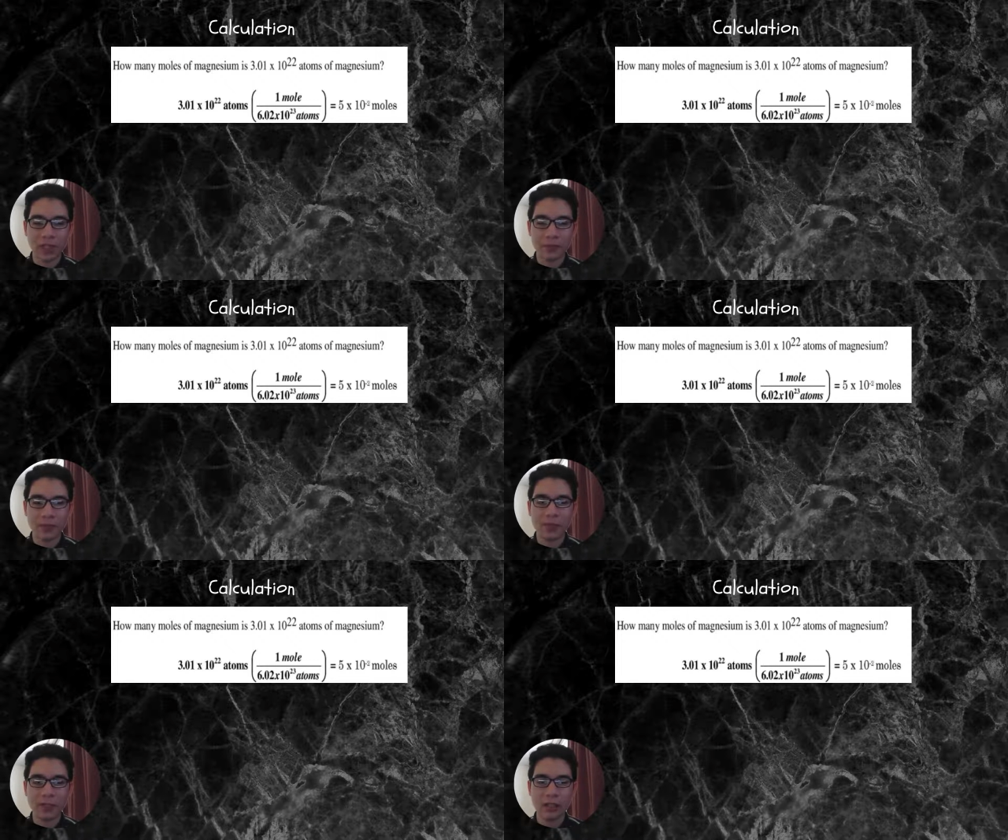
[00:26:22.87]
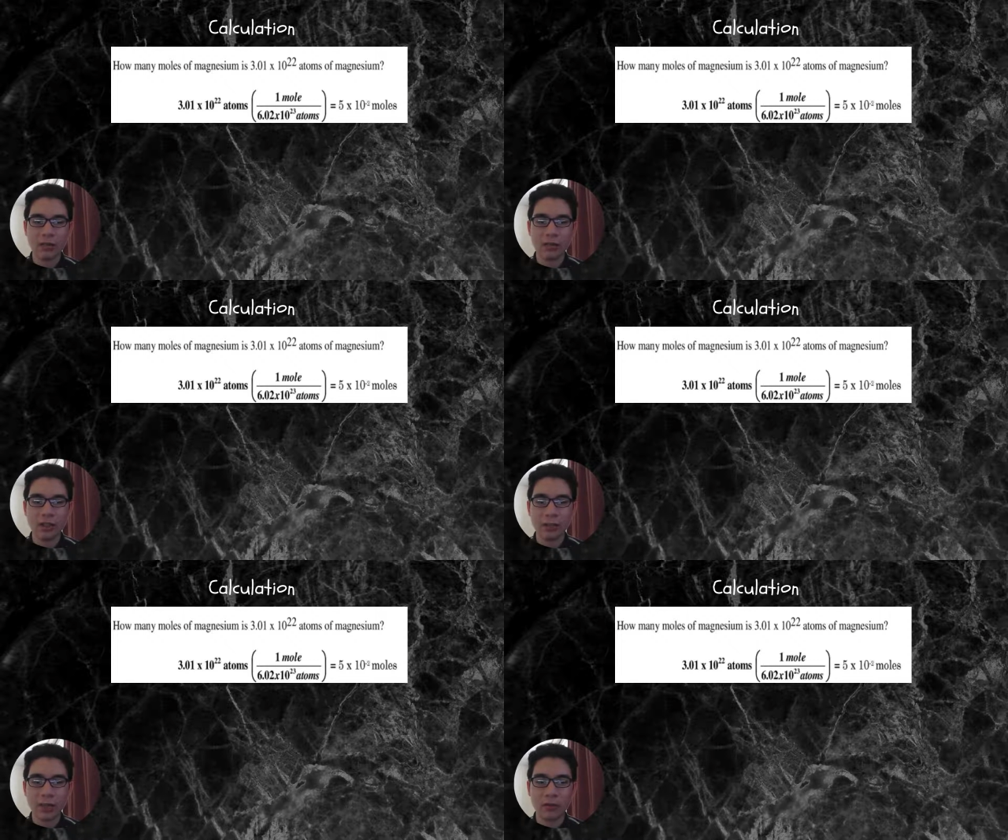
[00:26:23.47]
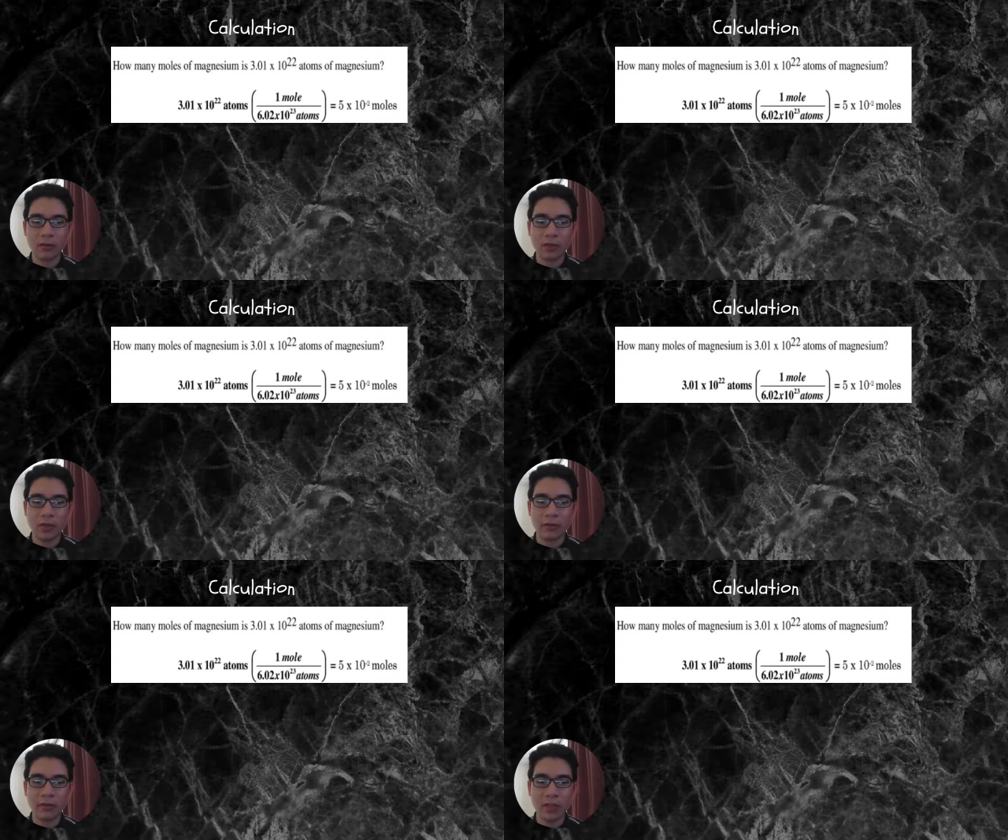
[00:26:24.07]
10 to the power of
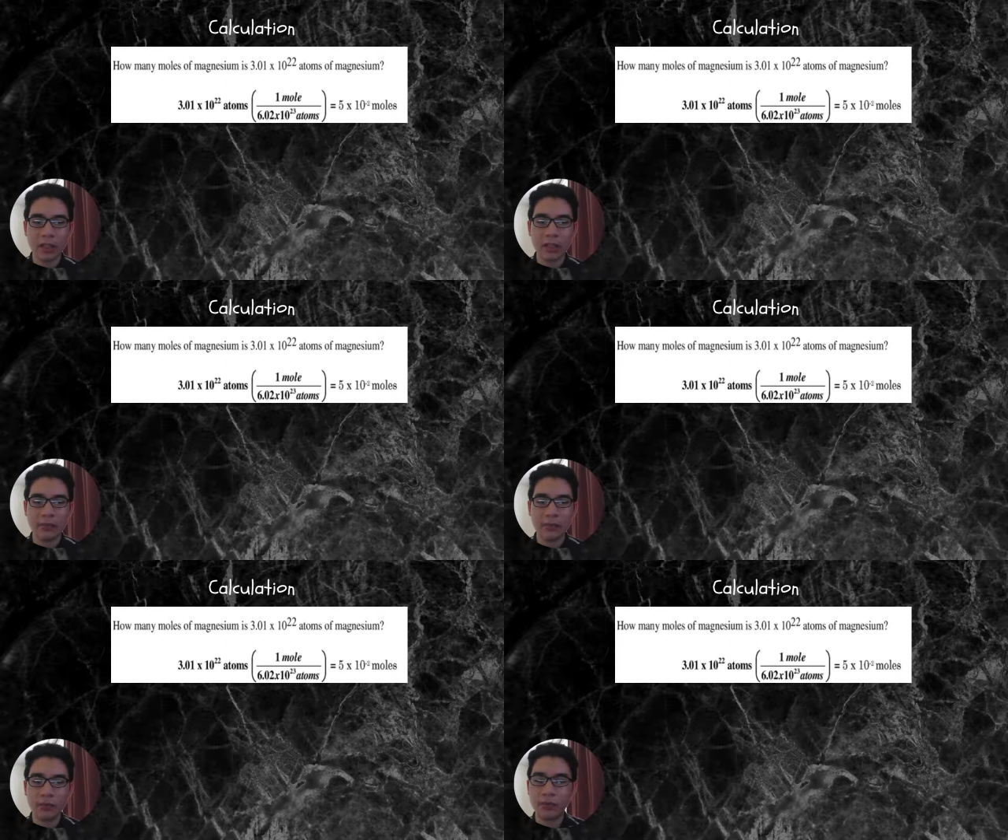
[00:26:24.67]
negative 2